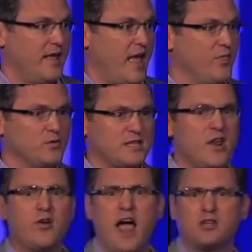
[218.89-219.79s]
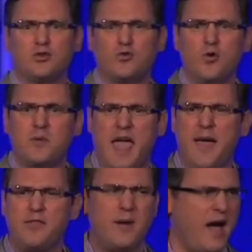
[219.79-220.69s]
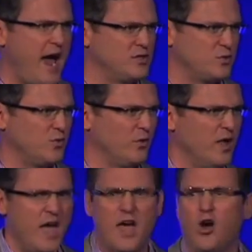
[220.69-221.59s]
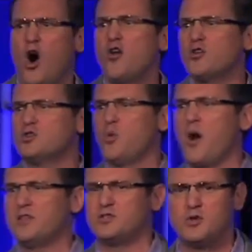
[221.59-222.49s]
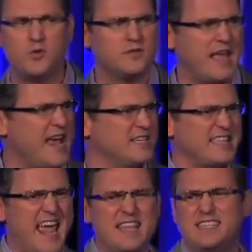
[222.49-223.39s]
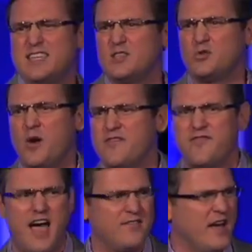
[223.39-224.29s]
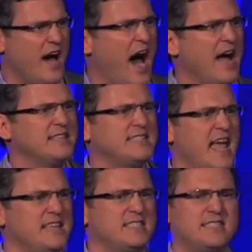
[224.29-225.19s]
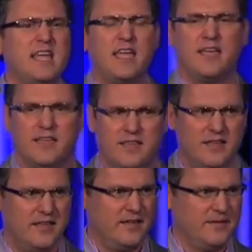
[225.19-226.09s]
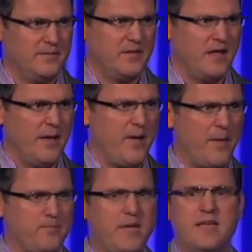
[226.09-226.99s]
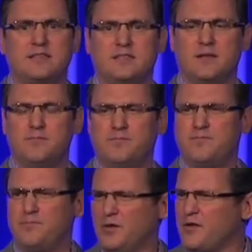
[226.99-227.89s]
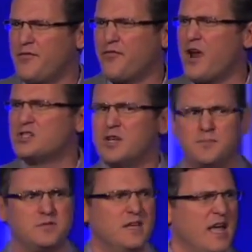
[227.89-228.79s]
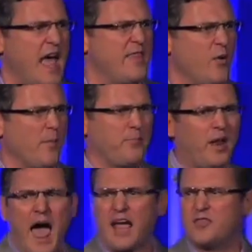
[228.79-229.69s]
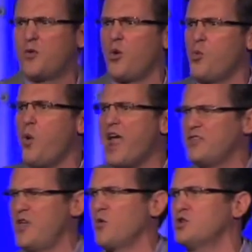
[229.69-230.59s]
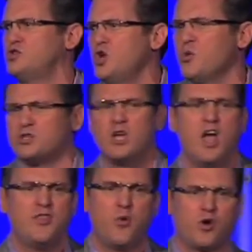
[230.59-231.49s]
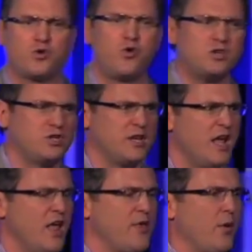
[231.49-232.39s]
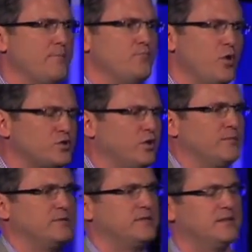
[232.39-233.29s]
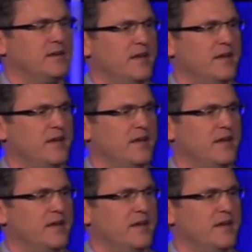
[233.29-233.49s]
And this international group came to my high school, and 120 students ages 18 to 25 on stage singing about peace and building friendships. And they were black, they were white, they were Jewish, they were Christian, they were Muslims,